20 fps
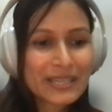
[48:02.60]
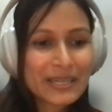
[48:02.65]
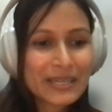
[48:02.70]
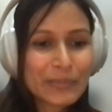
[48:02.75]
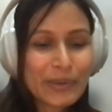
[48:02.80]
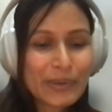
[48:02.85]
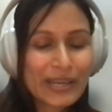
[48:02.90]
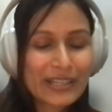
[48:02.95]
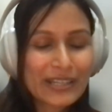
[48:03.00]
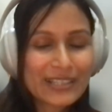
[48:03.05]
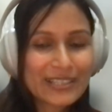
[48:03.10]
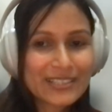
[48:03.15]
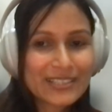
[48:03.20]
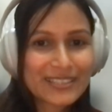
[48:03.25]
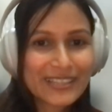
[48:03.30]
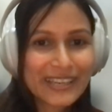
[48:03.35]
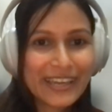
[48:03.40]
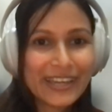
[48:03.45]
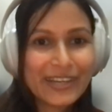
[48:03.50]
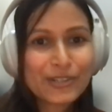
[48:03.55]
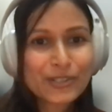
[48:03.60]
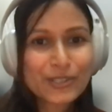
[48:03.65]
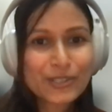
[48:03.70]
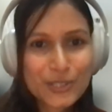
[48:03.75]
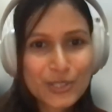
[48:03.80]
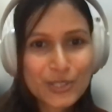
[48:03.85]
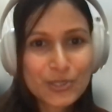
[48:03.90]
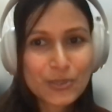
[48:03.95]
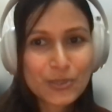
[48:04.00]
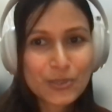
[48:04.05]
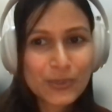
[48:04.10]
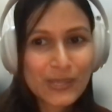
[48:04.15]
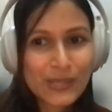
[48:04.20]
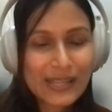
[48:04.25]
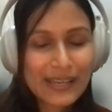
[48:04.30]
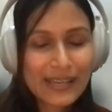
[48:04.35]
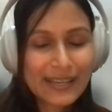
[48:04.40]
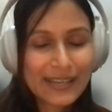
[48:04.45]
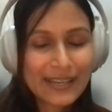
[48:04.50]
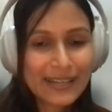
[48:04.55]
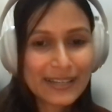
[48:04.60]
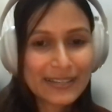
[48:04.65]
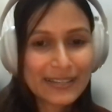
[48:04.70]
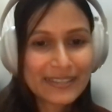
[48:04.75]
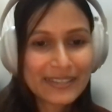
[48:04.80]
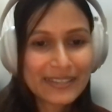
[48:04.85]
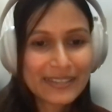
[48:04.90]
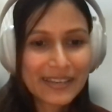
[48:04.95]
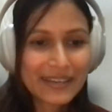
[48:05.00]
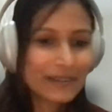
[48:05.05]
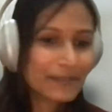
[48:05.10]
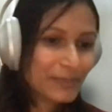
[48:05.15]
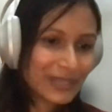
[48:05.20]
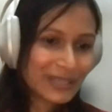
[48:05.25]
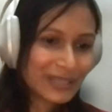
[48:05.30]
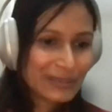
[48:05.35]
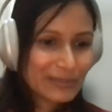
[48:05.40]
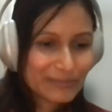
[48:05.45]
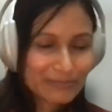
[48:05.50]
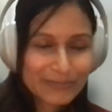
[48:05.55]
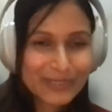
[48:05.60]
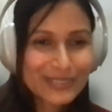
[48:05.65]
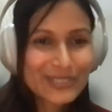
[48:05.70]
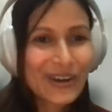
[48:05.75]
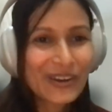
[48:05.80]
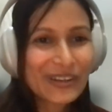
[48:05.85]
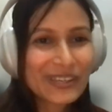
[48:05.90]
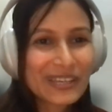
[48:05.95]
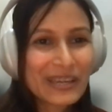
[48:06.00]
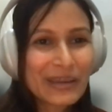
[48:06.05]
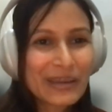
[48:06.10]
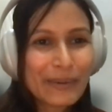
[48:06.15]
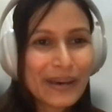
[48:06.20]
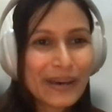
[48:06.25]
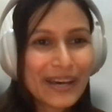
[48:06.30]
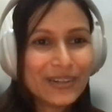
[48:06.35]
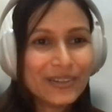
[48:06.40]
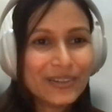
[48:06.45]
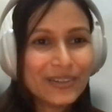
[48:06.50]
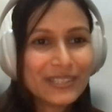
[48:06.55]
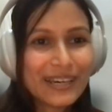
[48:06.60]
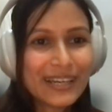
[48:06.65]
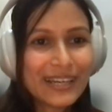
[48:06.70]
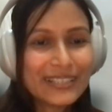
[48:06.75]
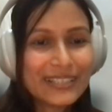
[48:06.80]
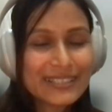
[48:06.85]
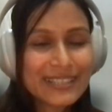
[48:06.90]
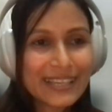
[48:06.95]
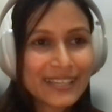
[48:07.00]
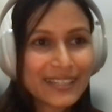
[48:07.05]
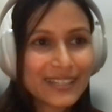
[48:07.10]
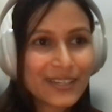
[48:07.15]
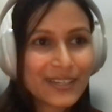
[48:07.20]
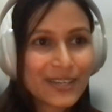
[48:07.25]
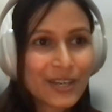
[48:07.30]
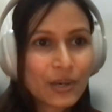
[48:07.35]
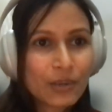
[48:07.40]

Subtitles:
say, because the Endorsed tool that I have been talking about, I said,